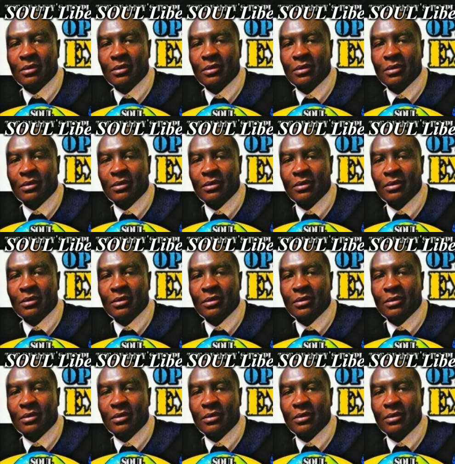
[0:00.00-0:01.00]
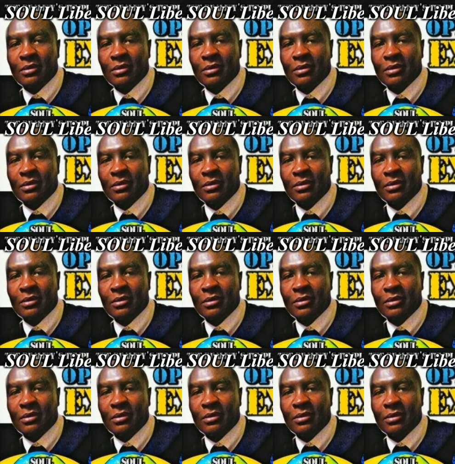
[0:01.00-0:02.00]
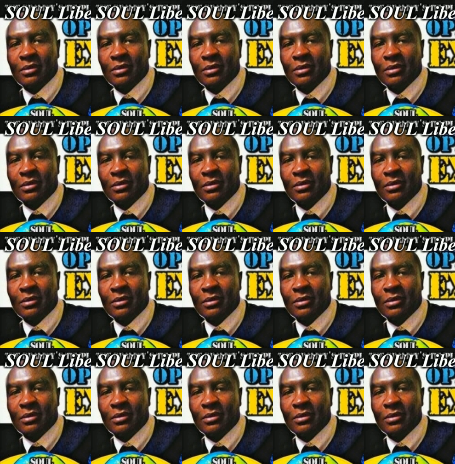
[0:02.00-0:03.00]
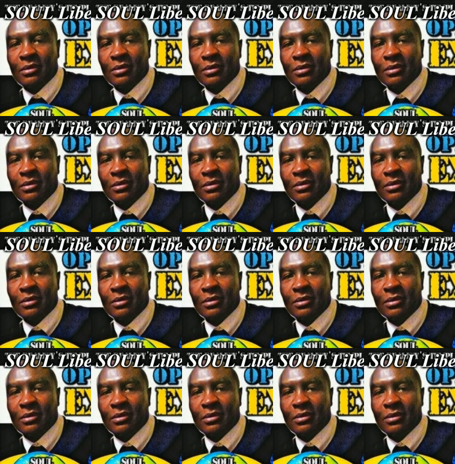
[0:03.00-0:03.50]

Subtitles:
[no speech]